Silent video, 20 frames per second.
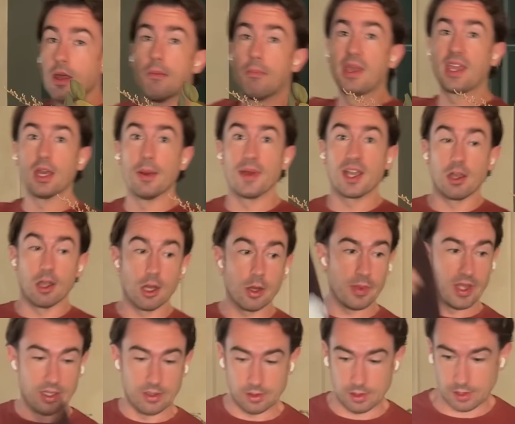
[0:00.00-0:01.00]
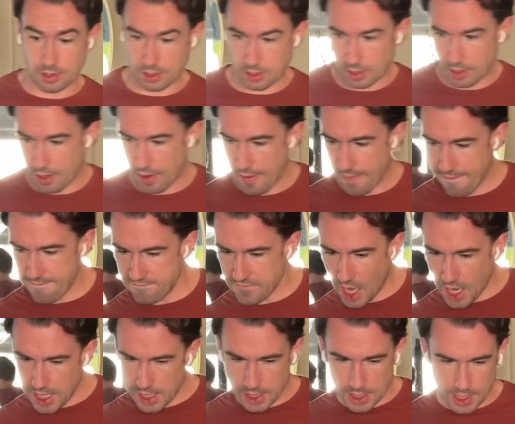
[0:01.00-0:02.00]
become a garment.
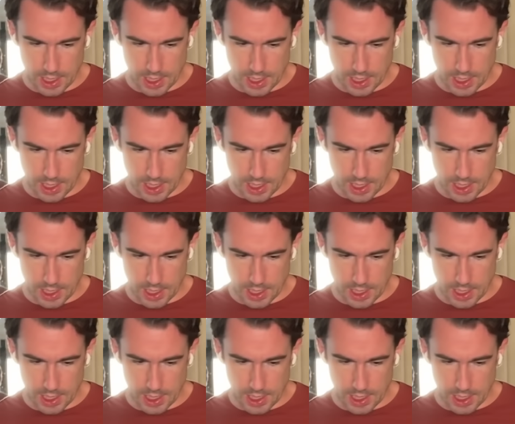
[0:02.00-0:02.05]
Finally.